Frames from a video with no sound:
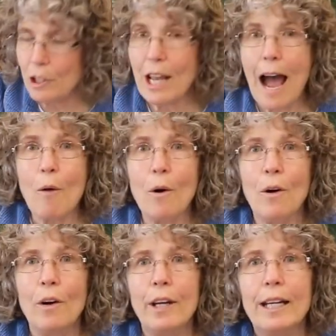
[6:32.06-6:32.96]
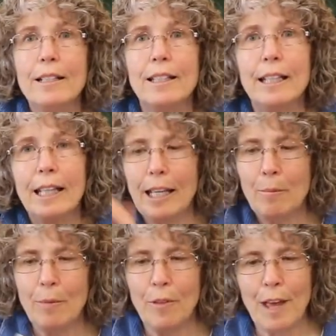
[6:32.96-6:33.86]
towel to
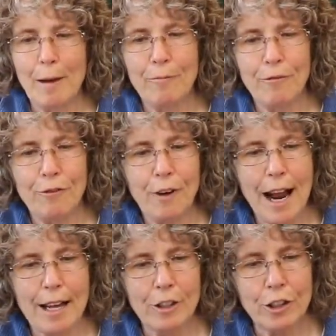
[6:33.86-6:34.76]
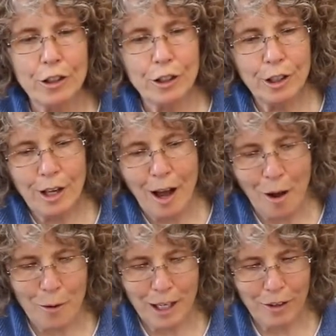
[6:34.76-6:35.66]
keep them fresh.
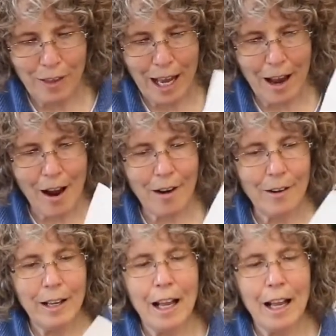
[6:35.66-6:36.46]
Oh, here they are.